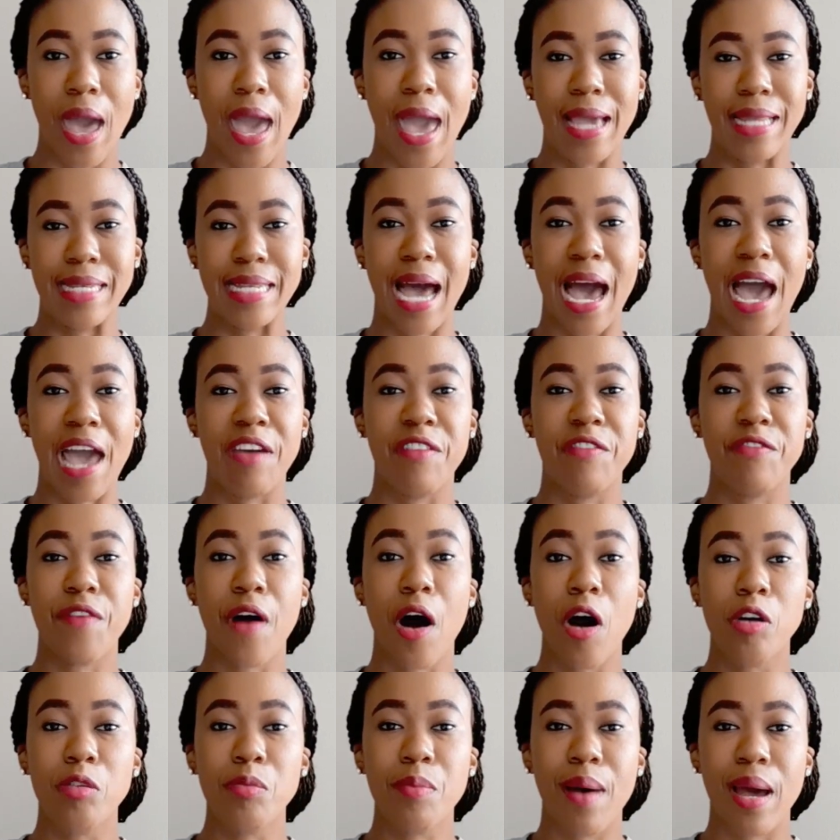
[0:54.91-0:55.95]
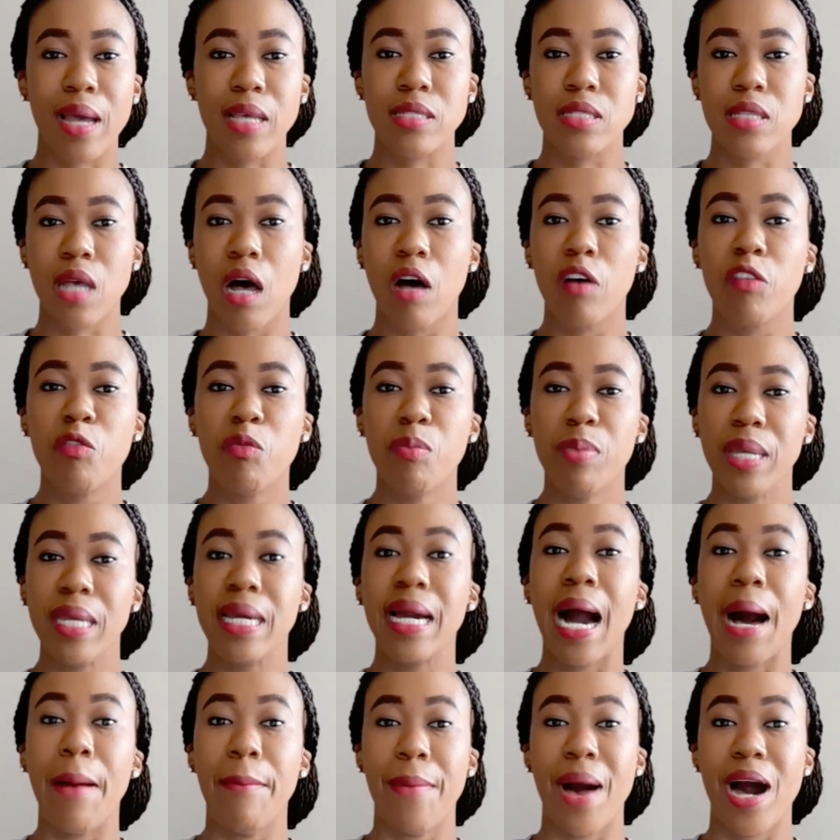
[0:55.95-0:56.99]
And I found myself being
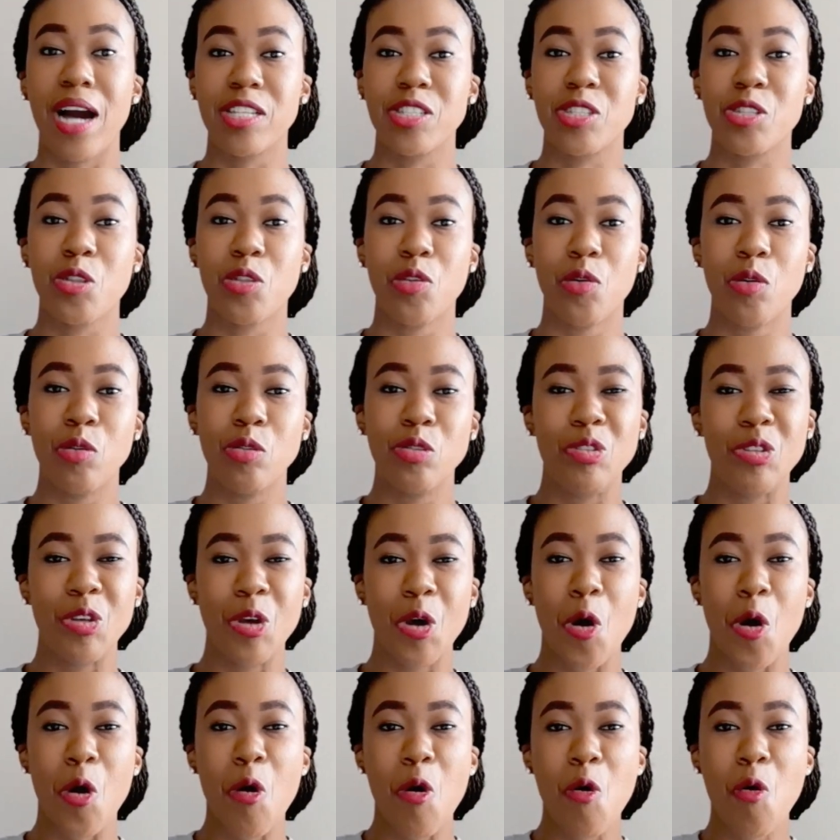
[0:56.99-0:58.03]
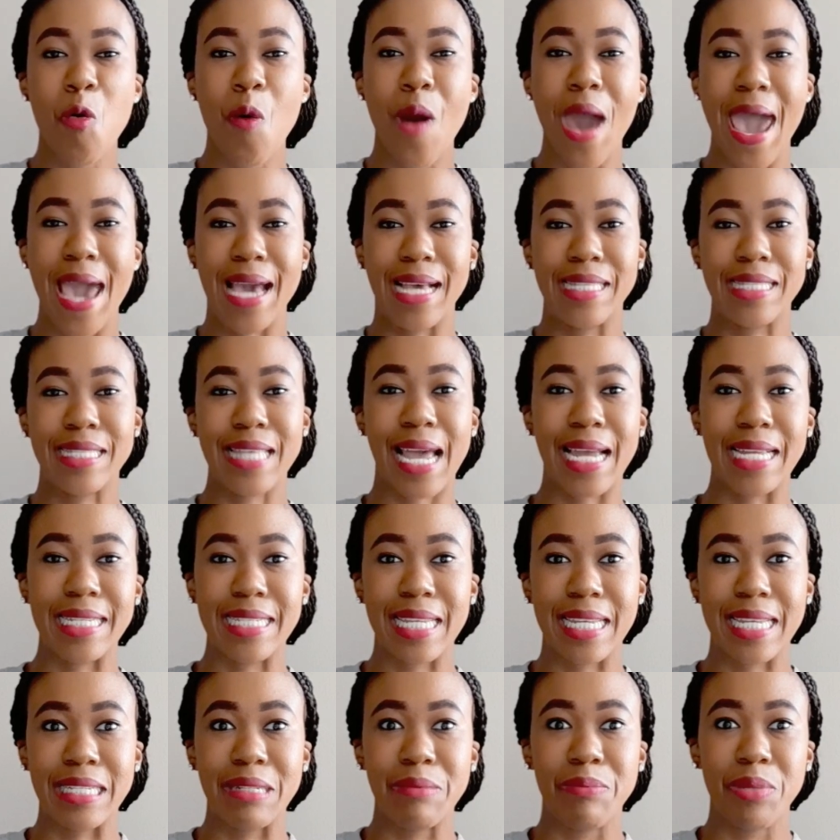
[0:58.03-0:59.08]
amongst those who were
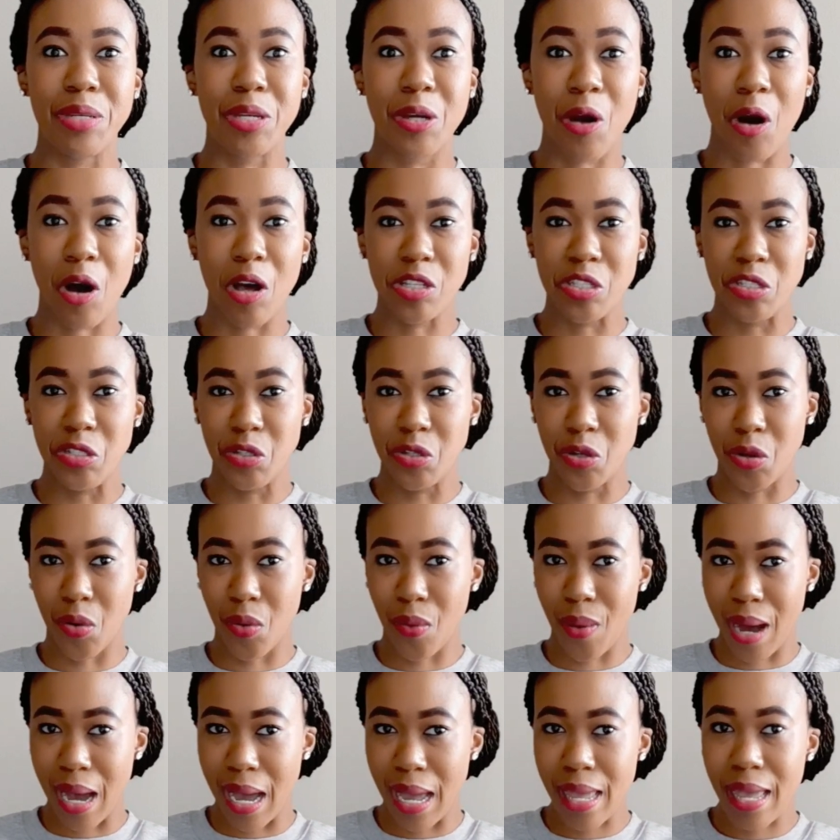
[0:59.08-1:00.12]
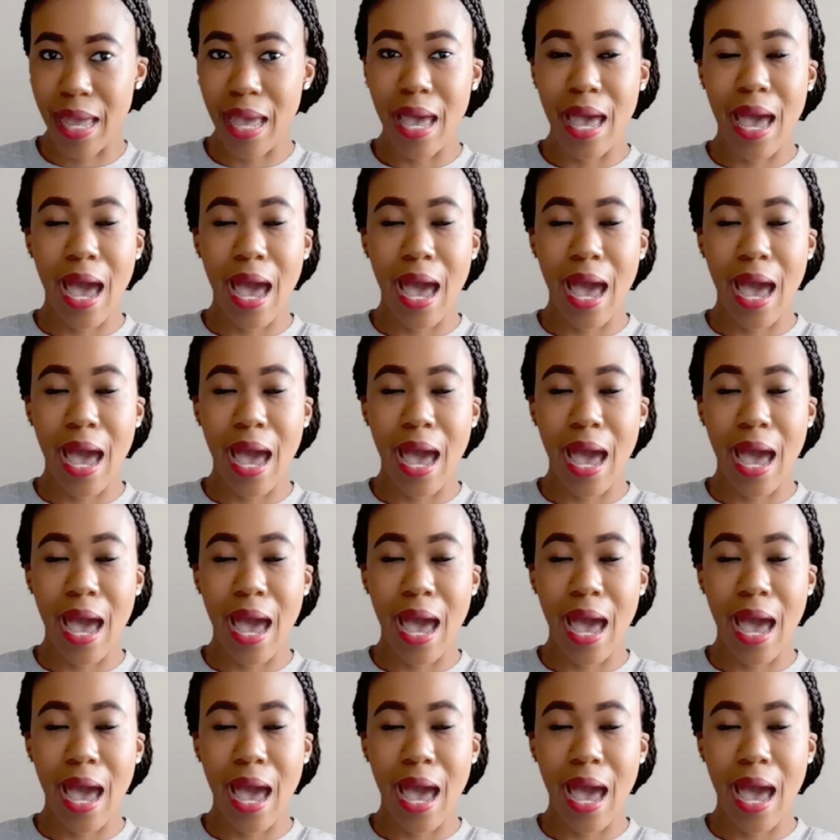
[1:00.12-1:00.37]
excited, because you know why?